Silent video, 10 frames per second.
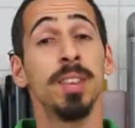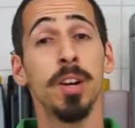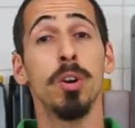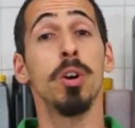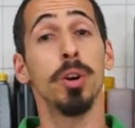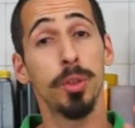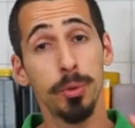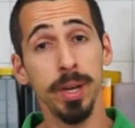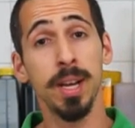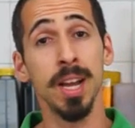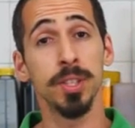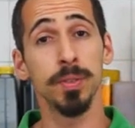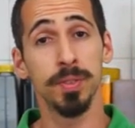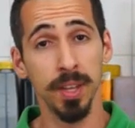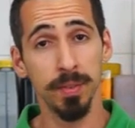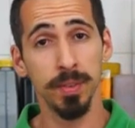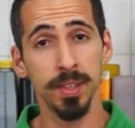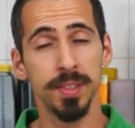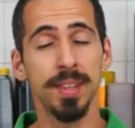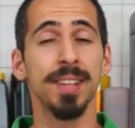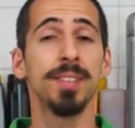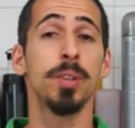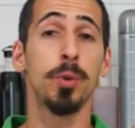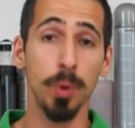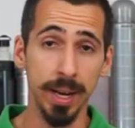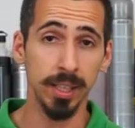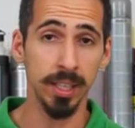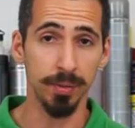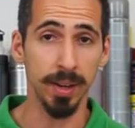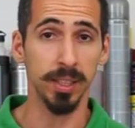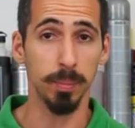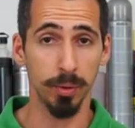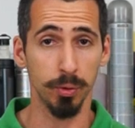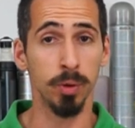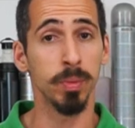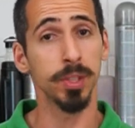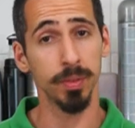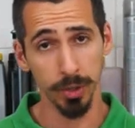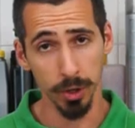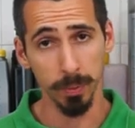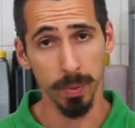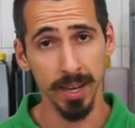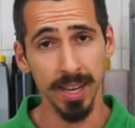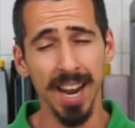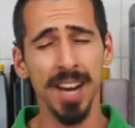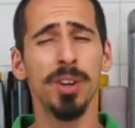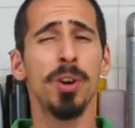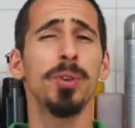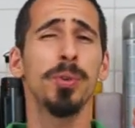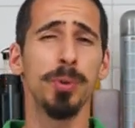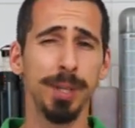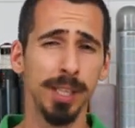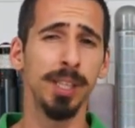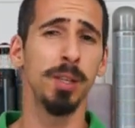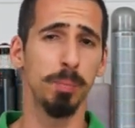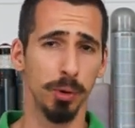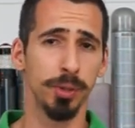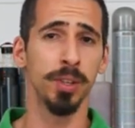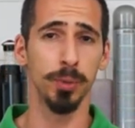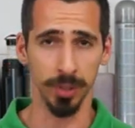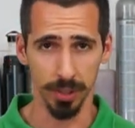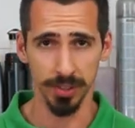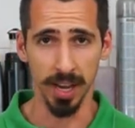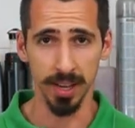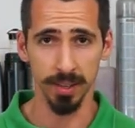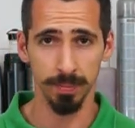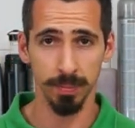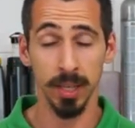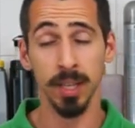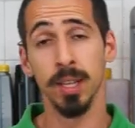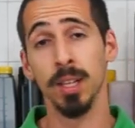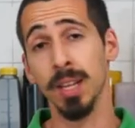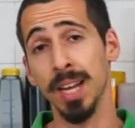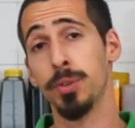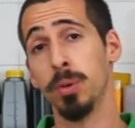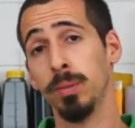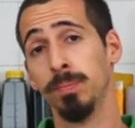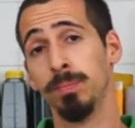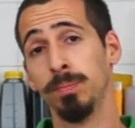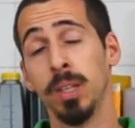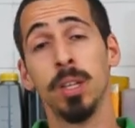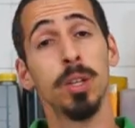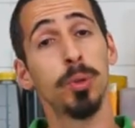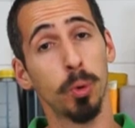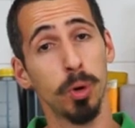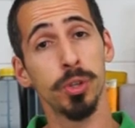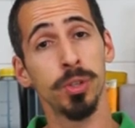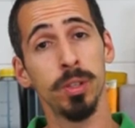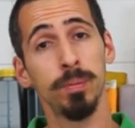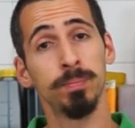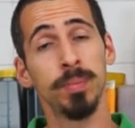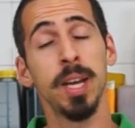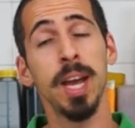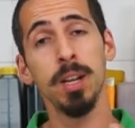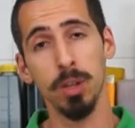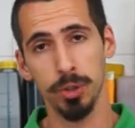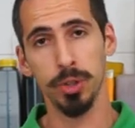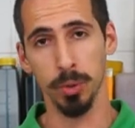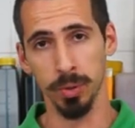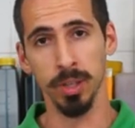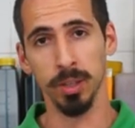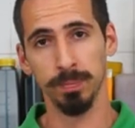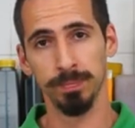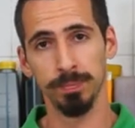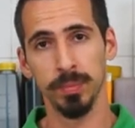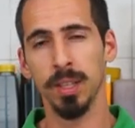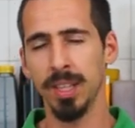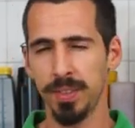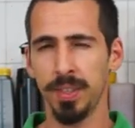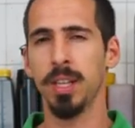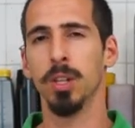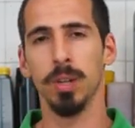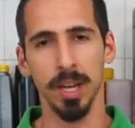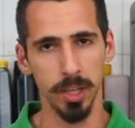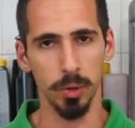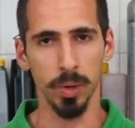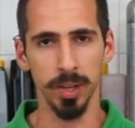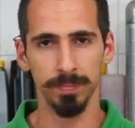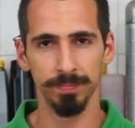There are three kinds of stiffness that greatly affect the performance of a dirt bike and are really important to understand. Lateral, torsional and longitudinal. Let's take a look at each one.